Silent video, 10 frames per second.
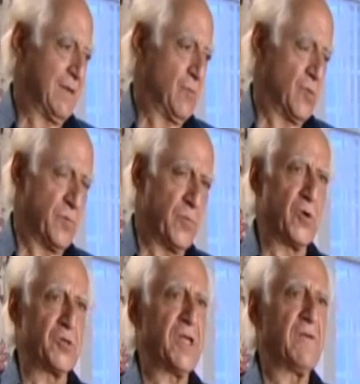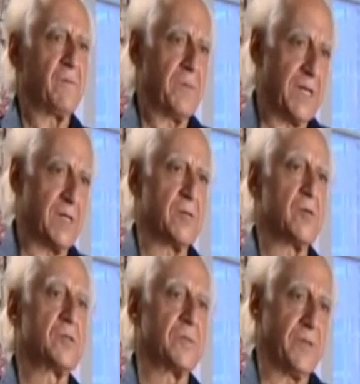would approach even being a
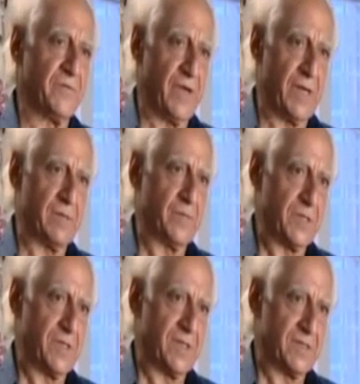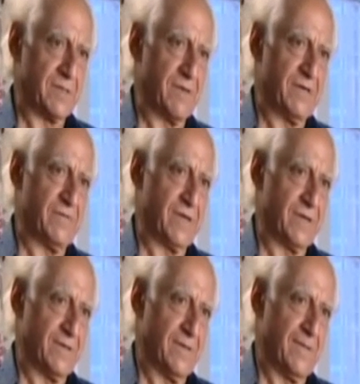usable fighter, much less a great fighter.